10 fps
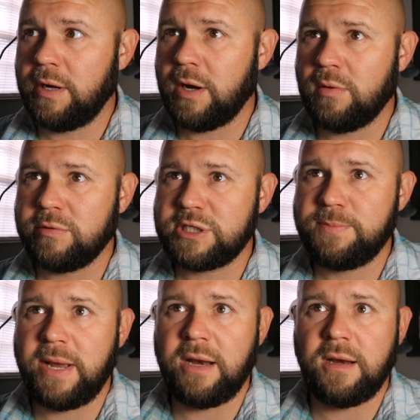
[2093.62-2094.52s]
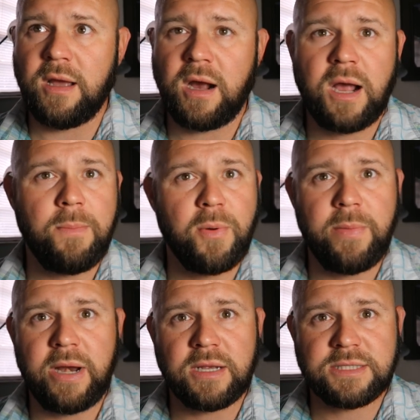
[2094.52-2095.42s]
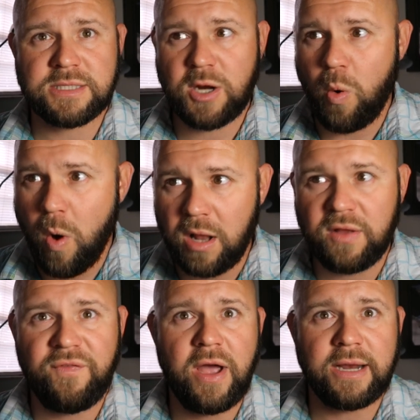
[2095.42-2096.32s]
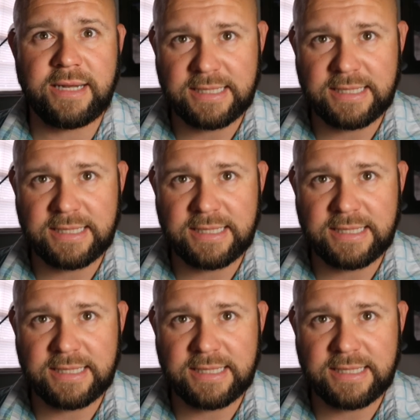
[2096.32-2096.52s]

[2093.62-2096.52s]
you know, spend a couple minutes qualifying